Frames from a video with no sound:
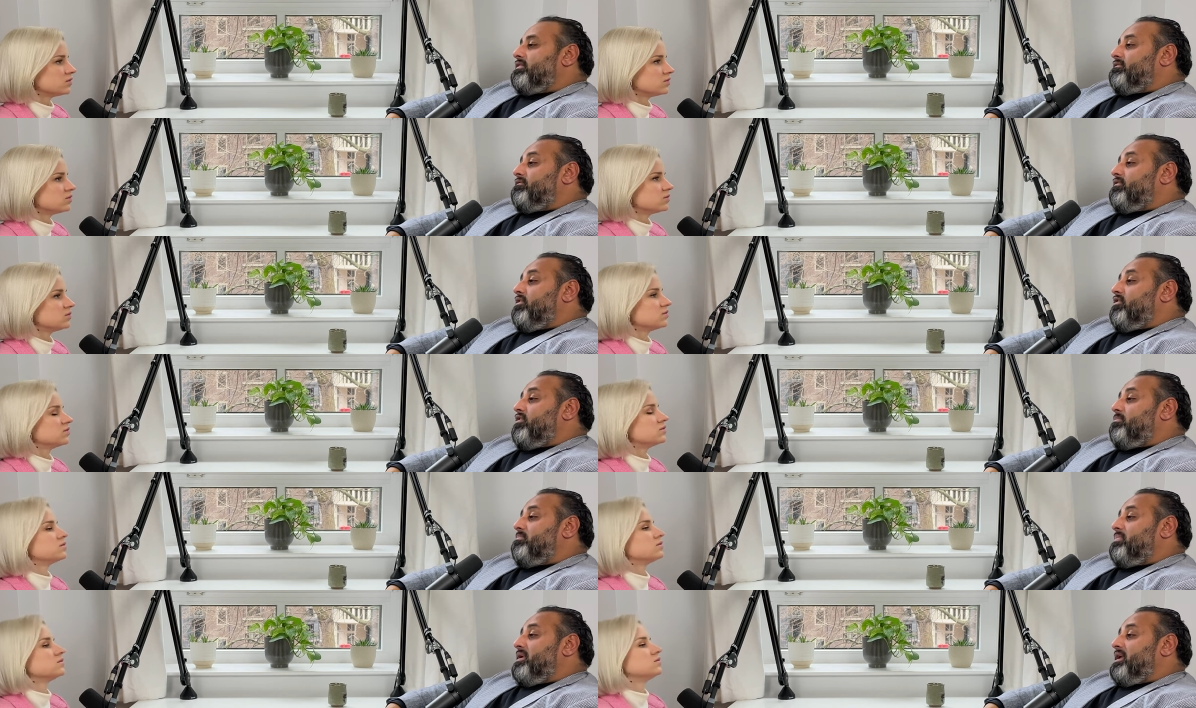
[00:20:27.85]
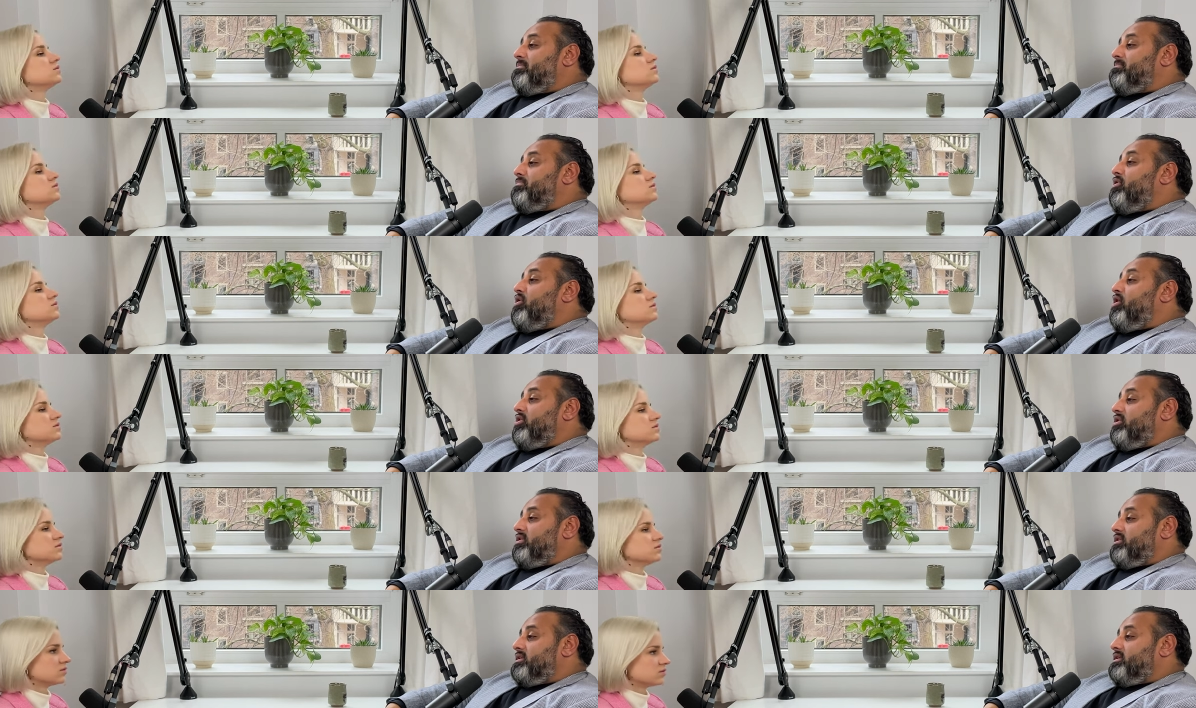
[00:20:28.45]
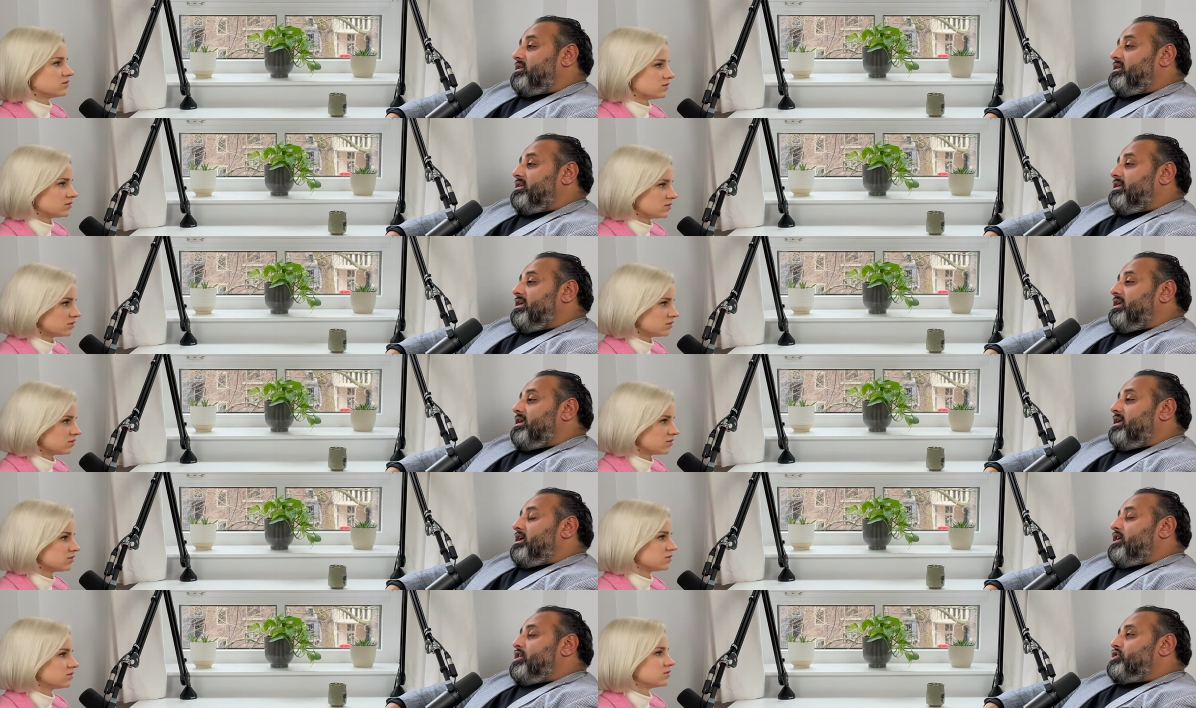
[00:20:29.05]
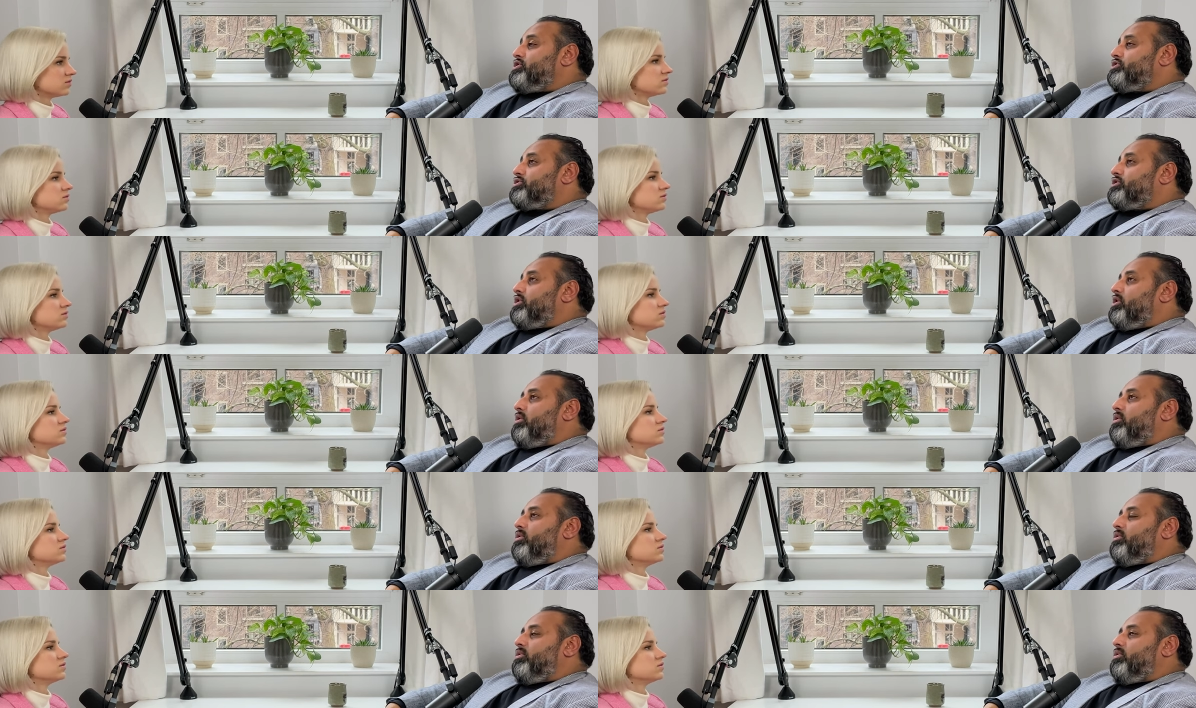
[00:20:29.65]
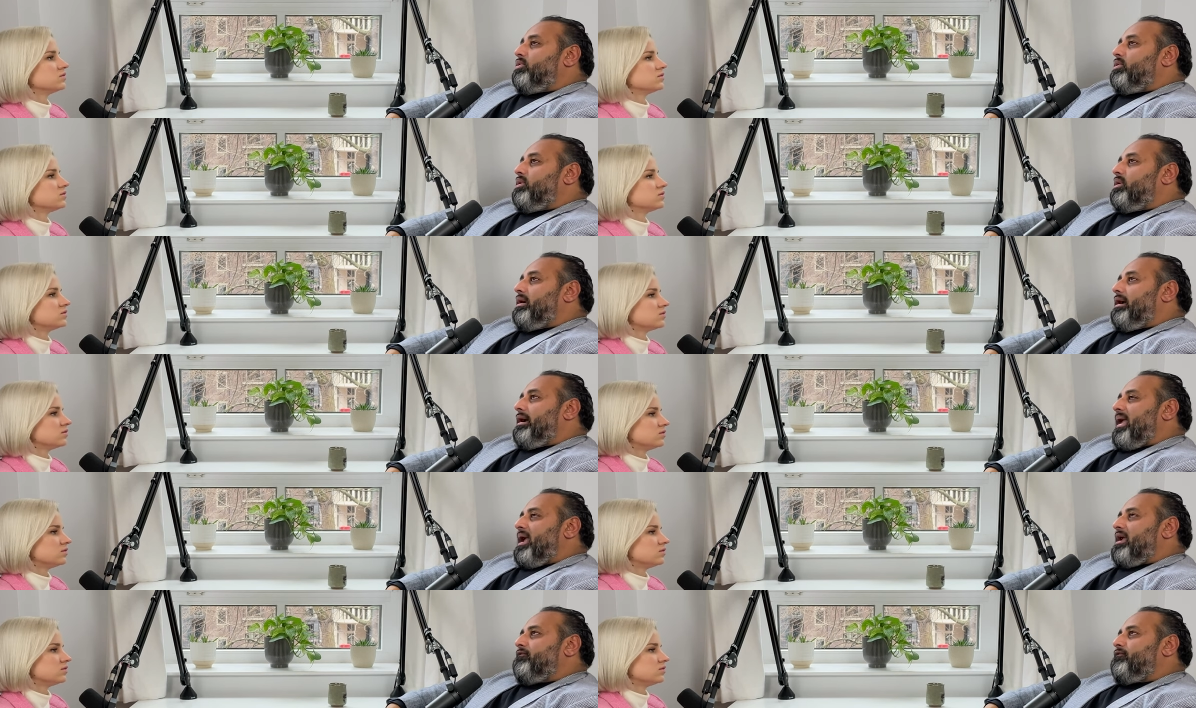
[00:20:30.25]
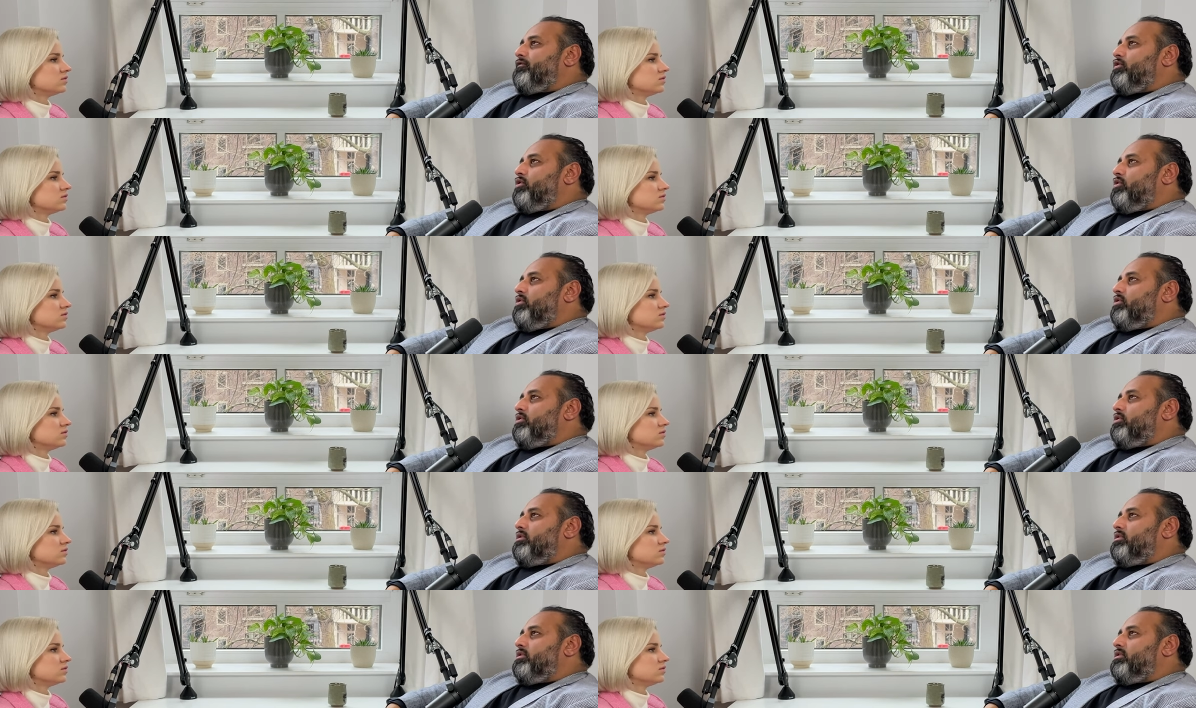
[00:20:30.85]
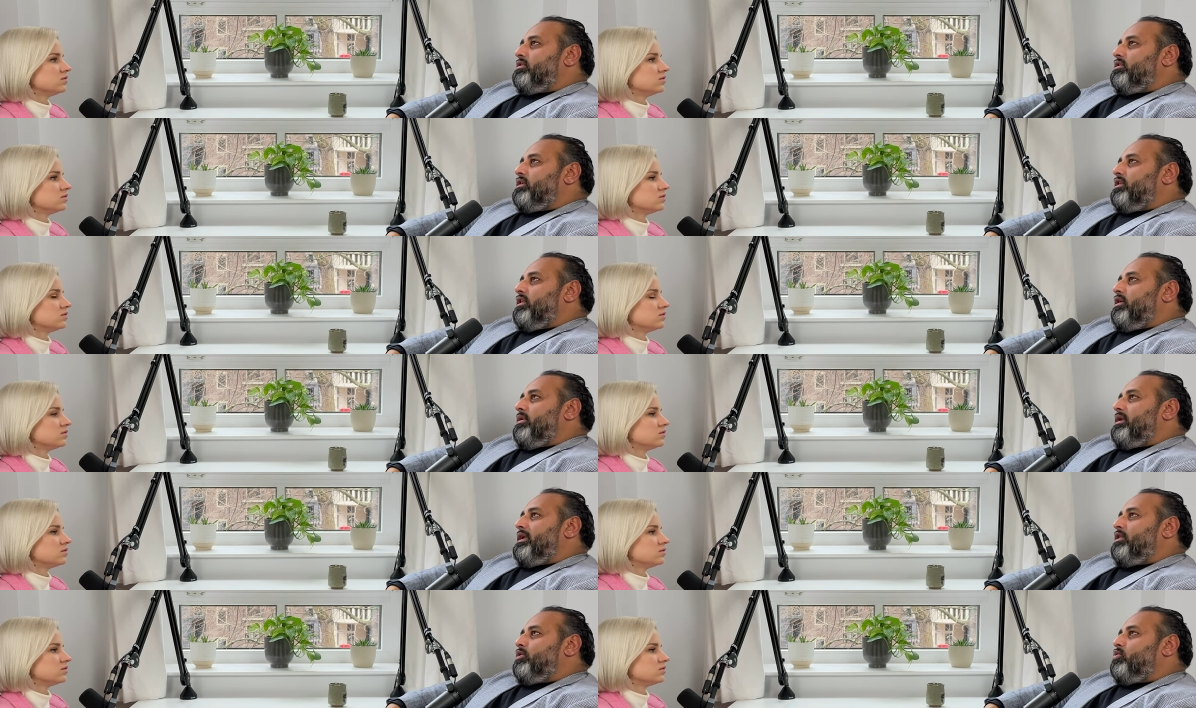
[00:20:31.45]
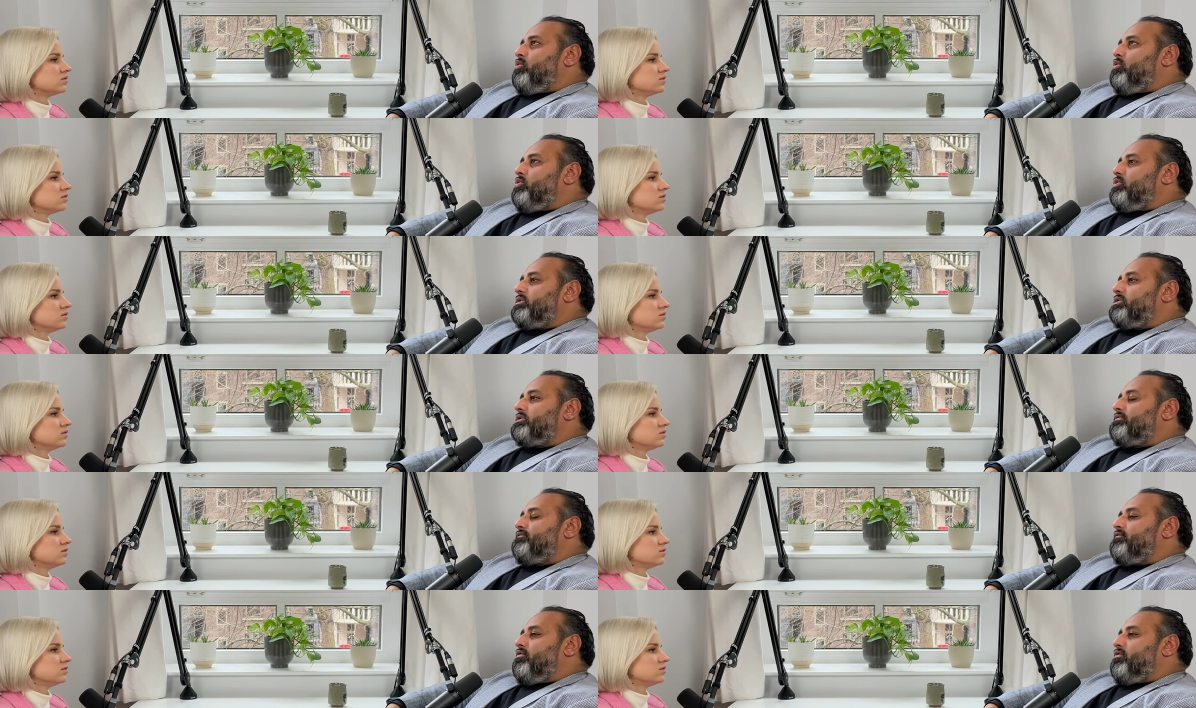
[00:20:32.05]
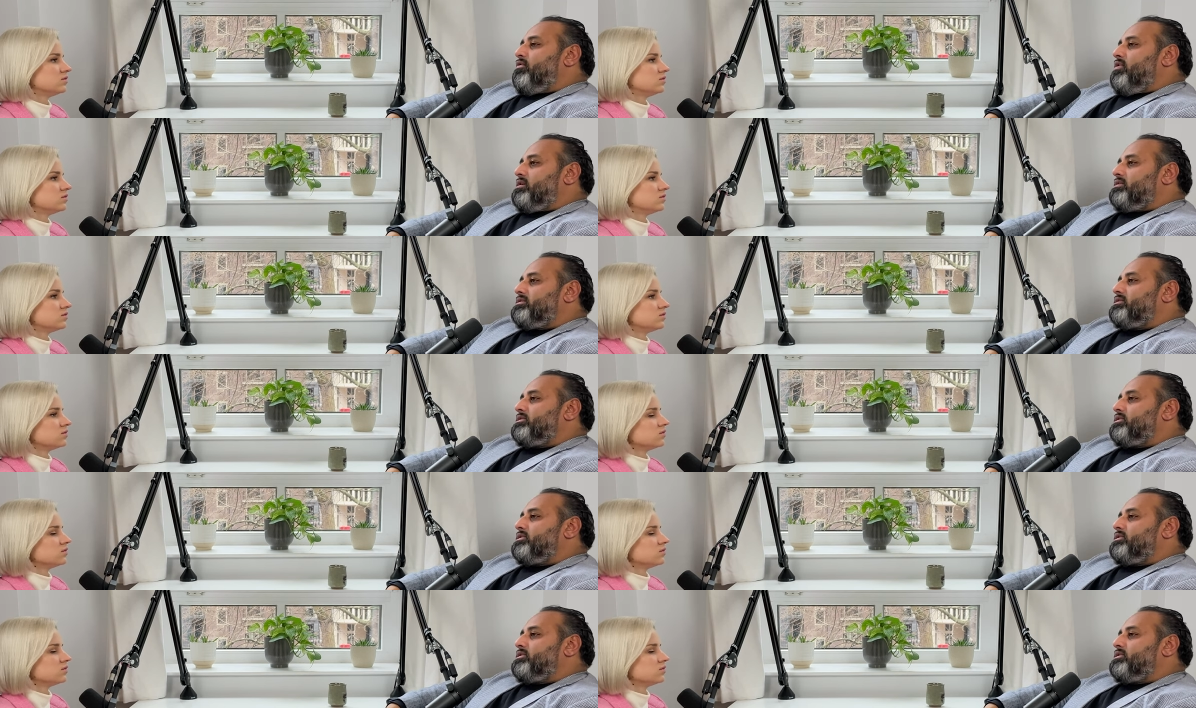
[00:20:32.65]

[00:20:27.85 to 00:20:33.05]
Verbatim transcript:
Speaker 1: a very big pond. So if you're, you know, in order for us